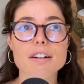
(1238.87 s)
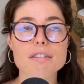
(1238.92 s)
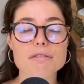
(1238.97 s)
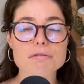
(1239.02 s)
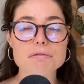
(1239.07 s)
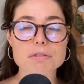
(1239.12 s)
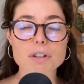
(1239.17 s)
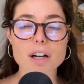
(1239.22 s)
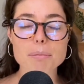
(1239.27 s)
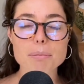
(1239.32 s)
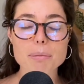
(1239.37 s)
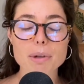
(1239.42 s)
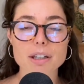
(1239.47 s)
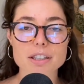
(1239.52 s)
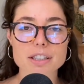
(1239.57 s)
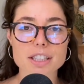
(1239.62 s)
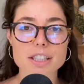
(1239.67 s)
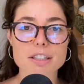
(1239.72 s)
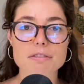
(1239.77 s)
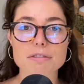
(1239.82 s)
from
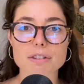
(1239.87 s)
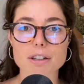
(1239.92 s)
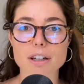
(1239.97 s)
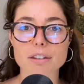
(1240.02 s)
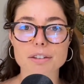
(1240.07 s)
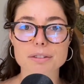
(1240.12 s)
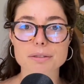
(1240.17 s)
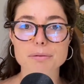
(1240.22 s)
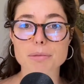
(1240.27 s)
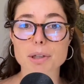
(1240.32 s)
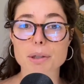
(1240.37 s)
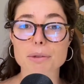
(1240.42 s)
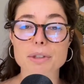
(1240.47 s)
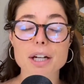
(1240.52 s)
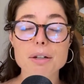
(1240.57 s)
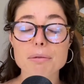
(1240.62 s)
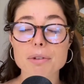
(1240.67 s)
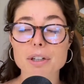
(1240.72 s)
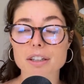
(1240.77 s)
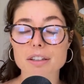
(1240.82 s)
our default mode
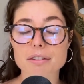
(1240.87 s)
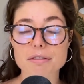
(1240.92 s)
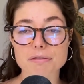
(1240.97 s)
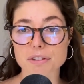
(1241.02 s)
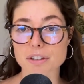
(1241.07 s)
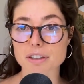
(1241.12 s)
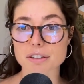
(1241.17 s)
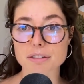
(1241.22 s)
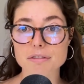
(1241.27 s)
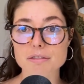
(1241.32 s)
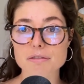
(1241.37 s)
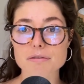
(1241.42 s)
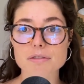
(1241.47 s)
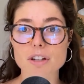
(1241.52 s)
network for